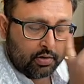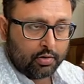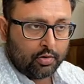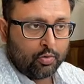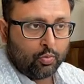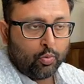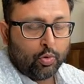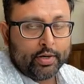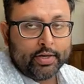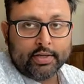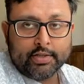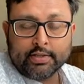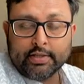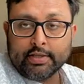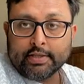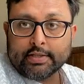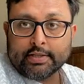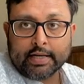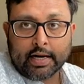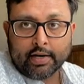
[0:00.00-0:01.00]
what is
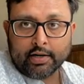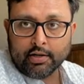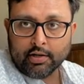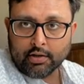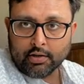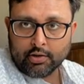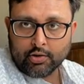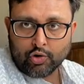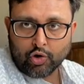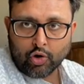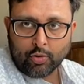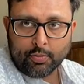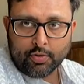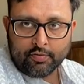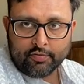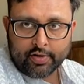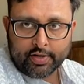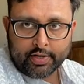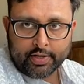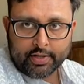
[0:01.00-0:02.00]
the standard normal
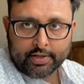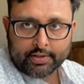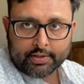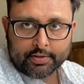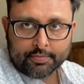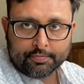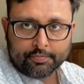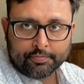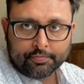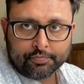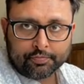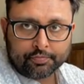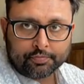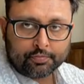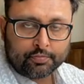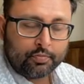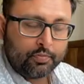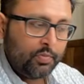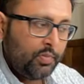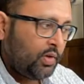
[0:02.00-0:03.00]
variate,
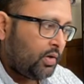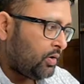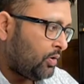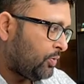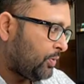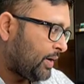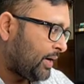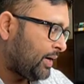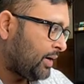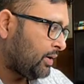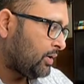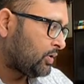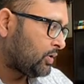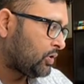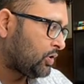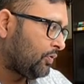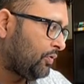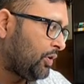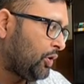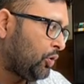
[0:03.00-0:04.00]
right?
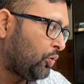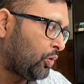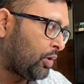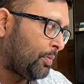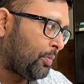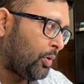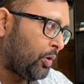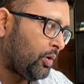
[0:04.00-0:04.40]
So we'll look